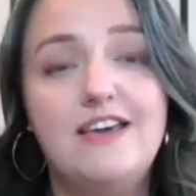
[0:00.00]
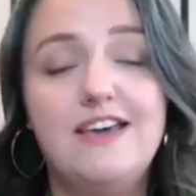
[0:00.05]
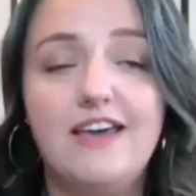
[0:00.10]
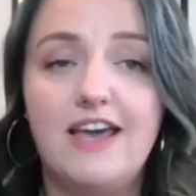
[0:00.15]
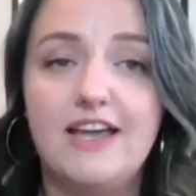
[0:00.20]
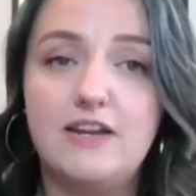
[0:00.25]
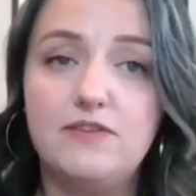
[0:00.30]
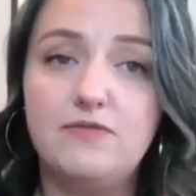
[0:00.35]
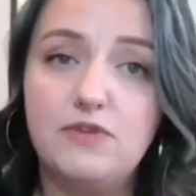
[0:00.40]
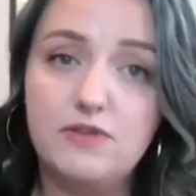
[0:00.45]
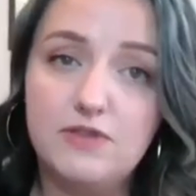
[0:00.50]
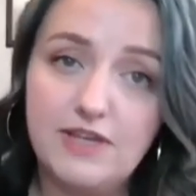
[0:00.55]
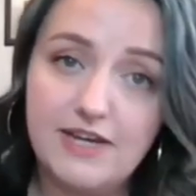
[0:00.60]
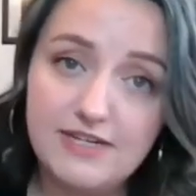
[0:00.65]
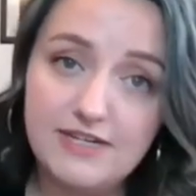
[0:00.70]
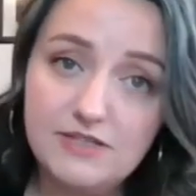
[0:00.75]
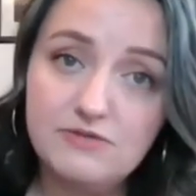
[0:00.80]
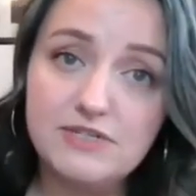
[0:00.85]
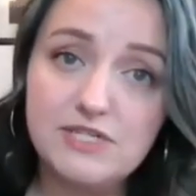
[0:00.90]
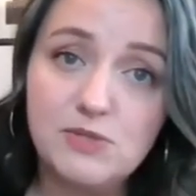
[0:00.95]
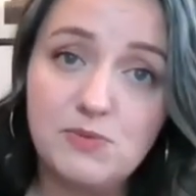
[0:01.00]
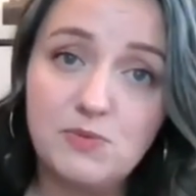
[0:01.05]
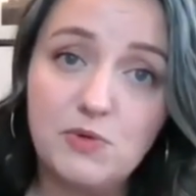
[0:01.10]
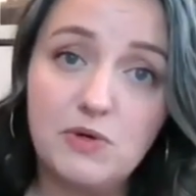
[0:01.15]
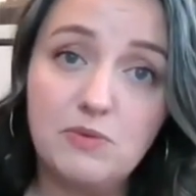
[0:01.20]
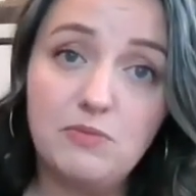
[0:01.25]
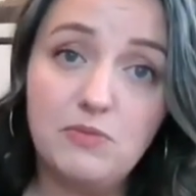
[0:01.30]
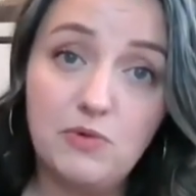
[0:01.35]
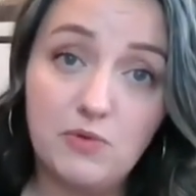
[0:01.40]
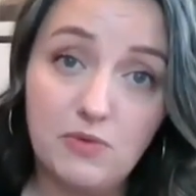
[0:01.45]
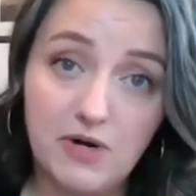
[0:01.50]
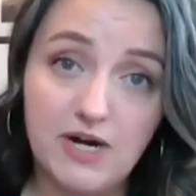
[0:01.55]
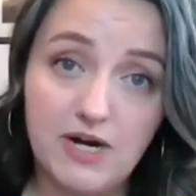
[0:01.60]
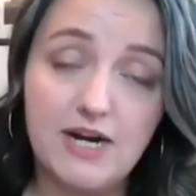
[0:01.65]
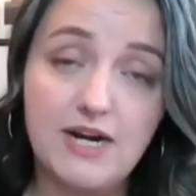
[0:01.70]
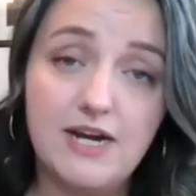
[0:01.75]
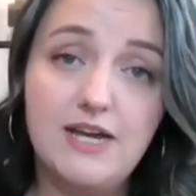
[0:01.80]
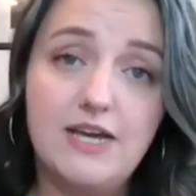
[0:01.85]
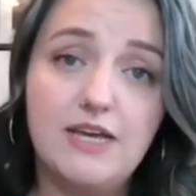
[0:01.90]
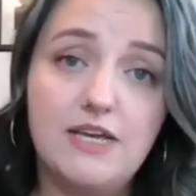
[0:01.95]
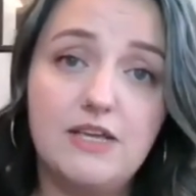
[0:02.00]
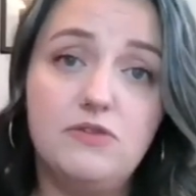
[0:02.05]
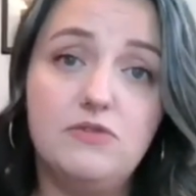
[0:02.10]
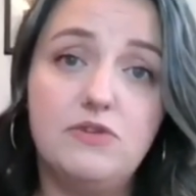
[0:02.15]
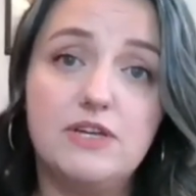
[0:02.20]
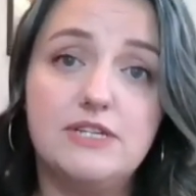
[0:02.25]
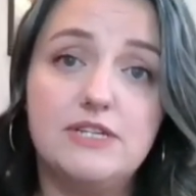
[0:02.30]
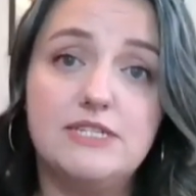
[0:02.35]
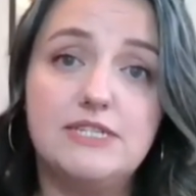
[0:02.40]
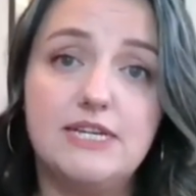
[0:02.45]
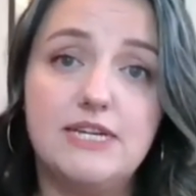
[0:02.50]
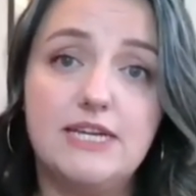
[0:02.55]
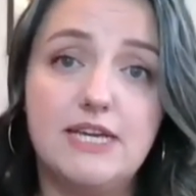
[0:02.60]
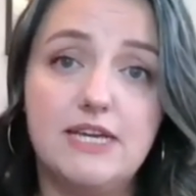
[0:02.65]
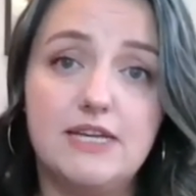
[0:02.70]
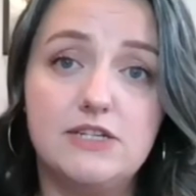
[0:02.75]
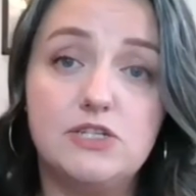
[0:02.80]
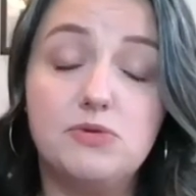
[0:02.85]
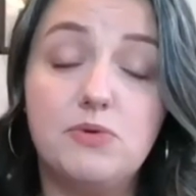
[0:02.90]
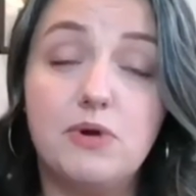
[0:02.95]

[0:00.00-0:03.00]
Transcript: And if you'd like to explore more, you can dig into